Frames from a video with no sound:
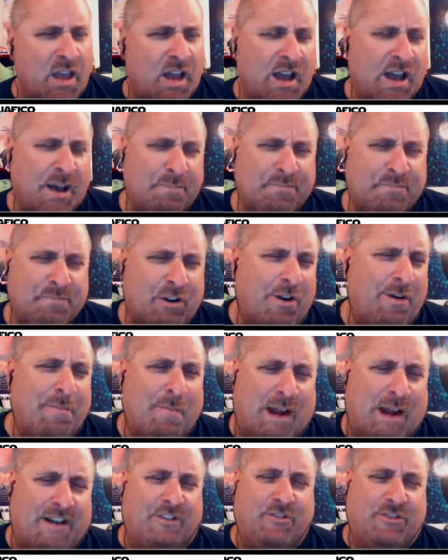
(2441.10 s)
There
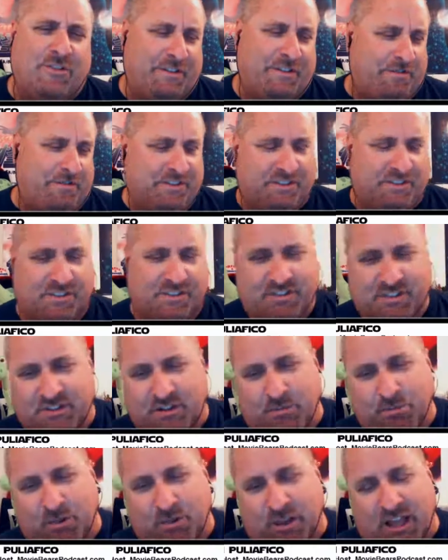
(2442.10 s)
are minor differences
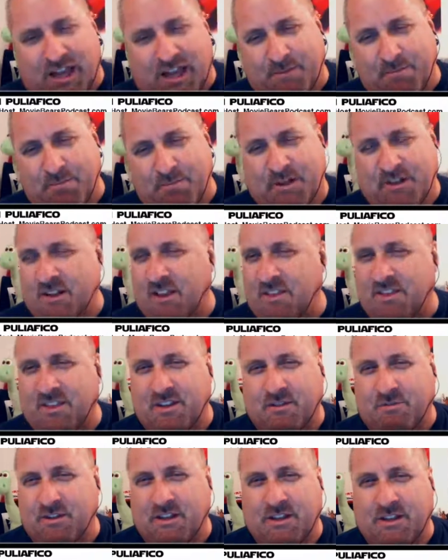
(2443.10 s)
in the plot, but
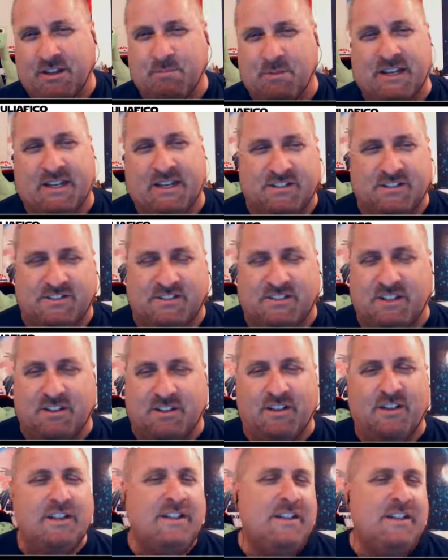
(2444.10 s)
nothing really big. It's
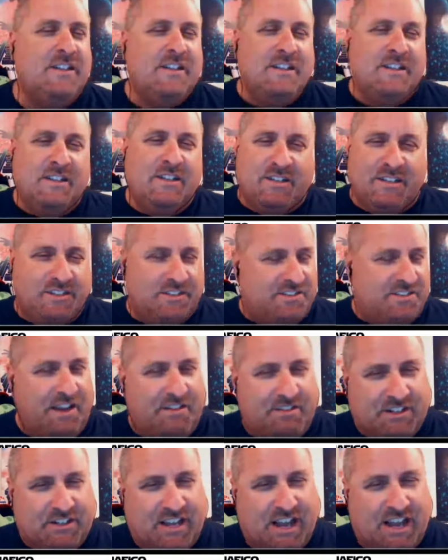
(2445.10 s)
still these
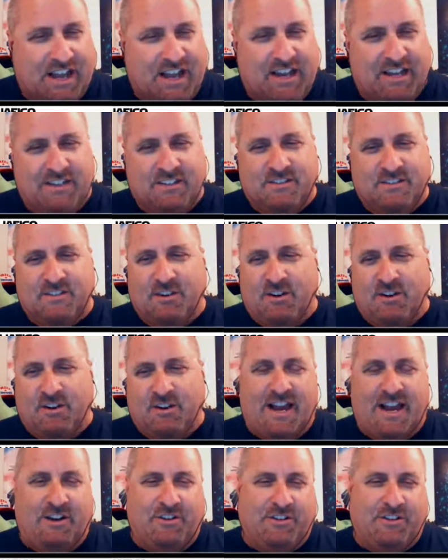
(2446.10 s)
7 guys are
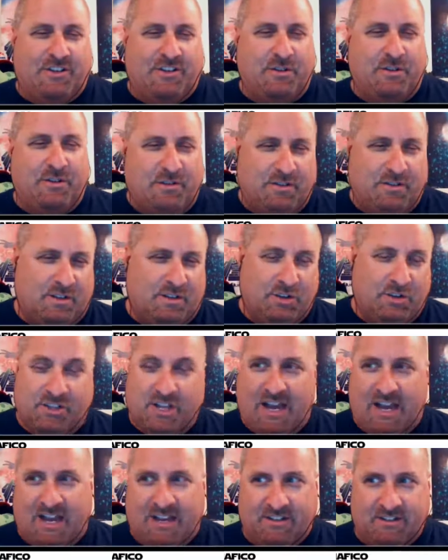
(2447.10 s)
hired to good
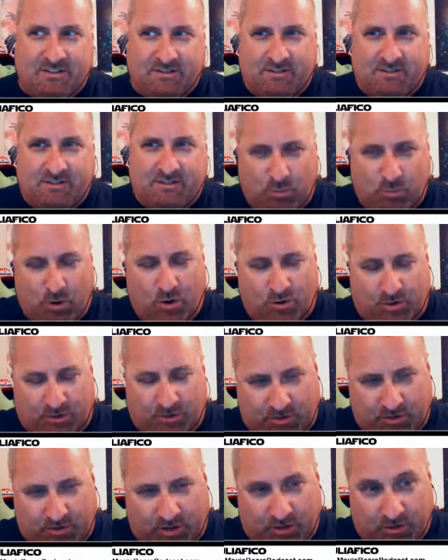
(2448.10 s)
guys, quote
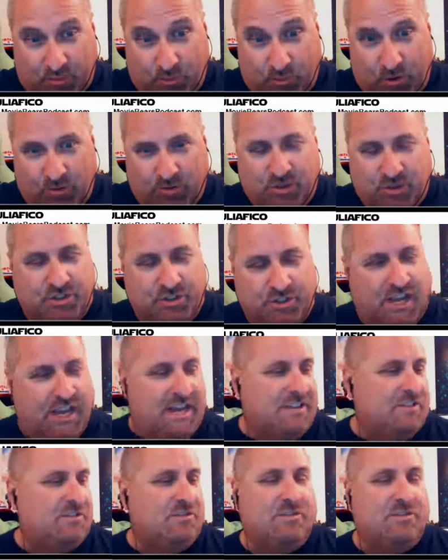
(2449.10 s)
unquote, good
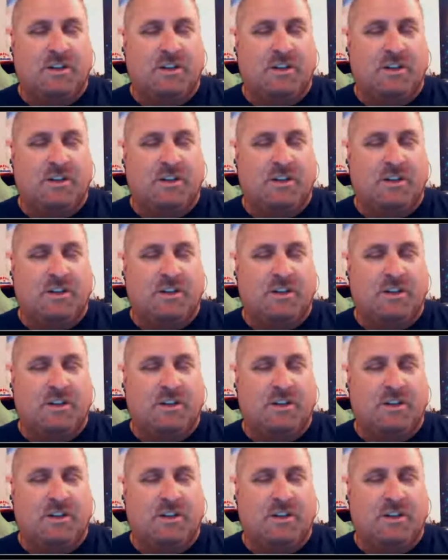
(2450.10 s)
guys are